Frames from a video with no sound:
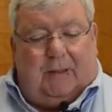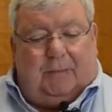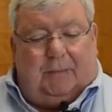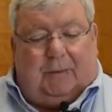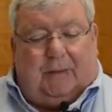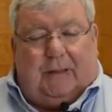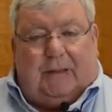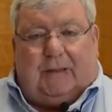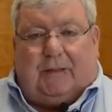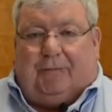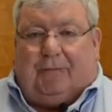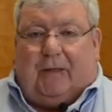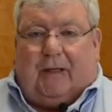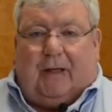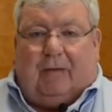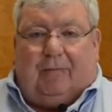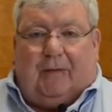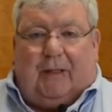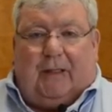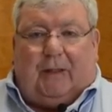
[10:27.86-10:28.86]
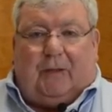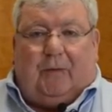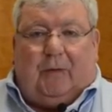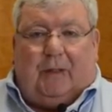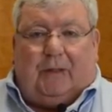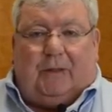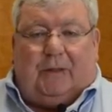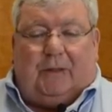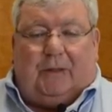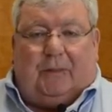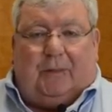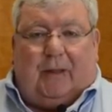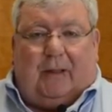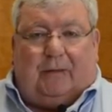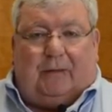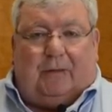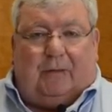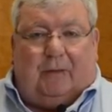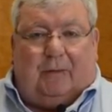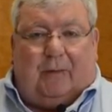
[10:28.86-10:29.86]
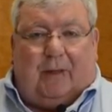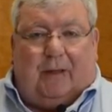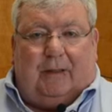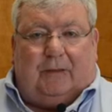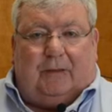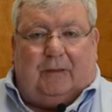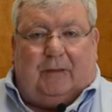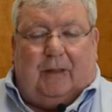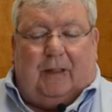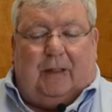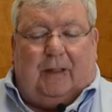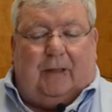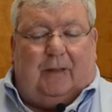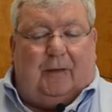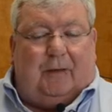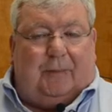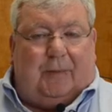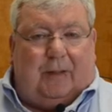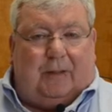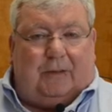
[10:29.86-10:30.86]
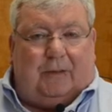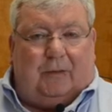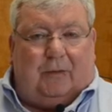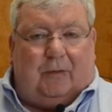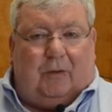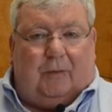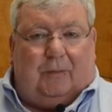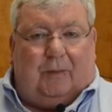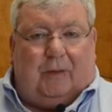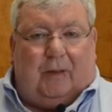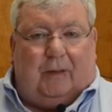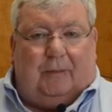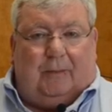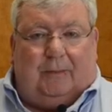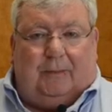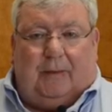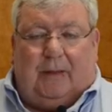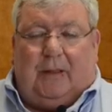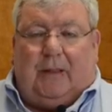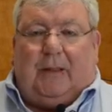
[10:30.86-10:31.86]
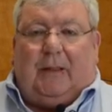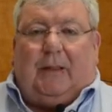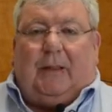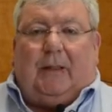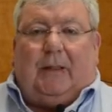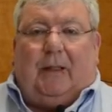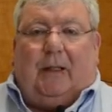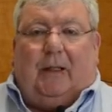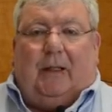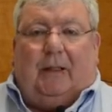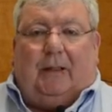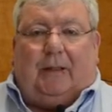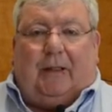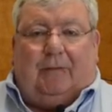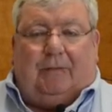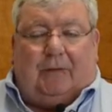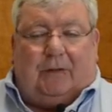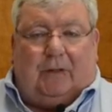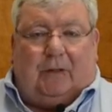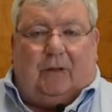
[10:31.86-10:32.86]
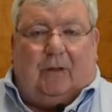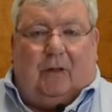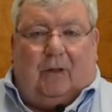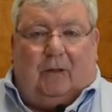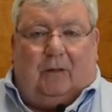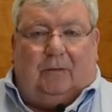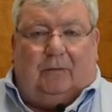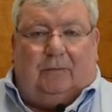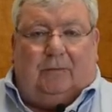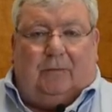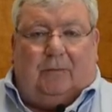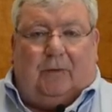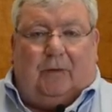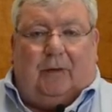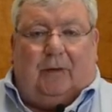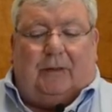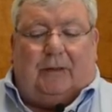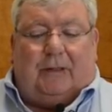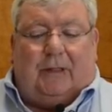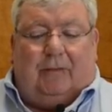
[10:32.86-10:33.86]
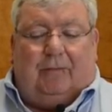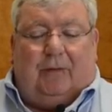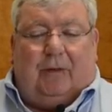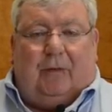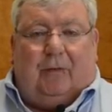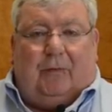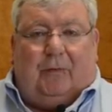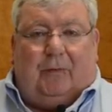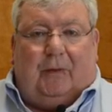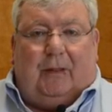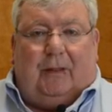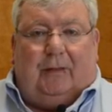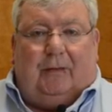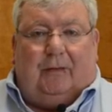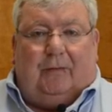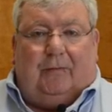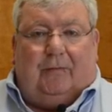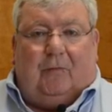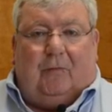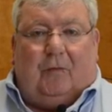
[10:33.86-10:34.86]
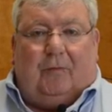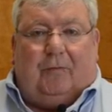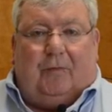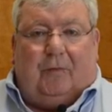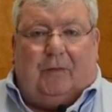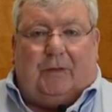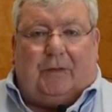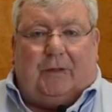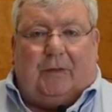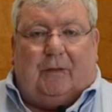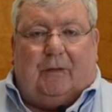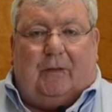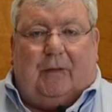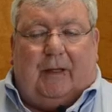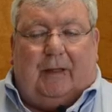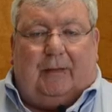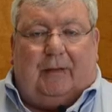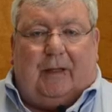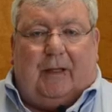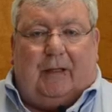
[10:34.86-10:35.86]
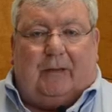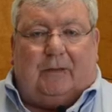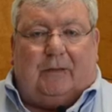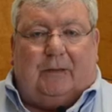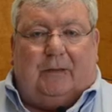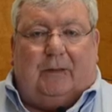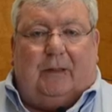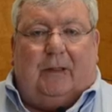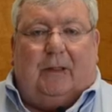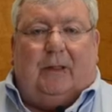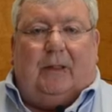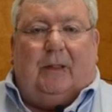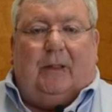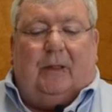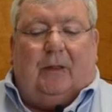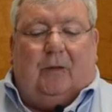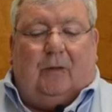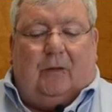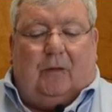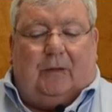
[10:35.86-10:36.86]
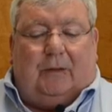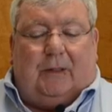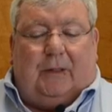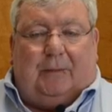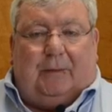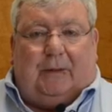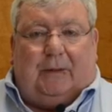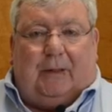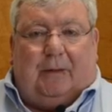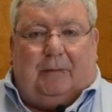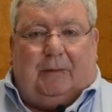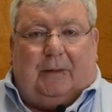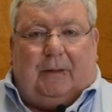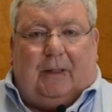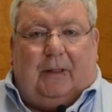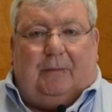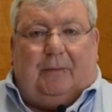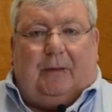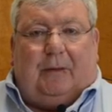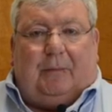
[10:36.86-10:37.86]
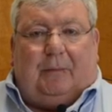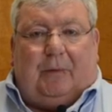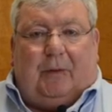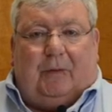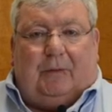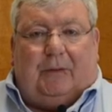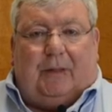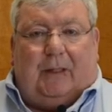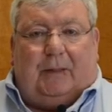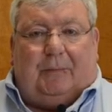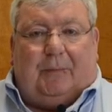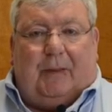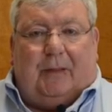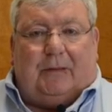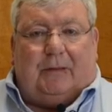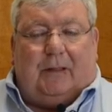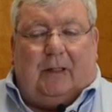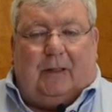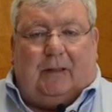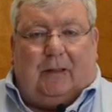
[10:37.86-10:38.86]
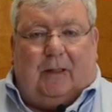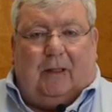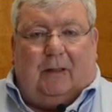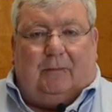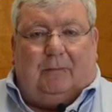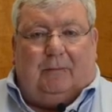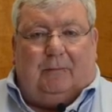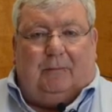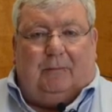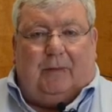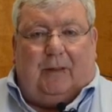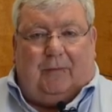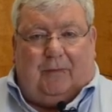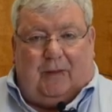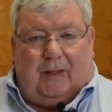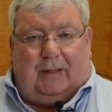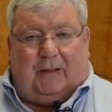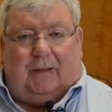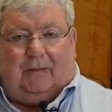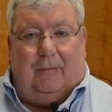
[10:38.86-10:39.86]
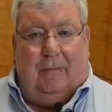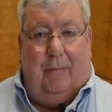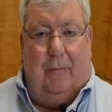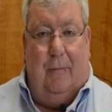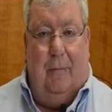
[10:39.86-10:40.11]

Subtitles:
Please, if you have any questions about termites or any other pest control problem, give us a call. We're at 703-440-8000 or at www.protectpest.com. And thank you.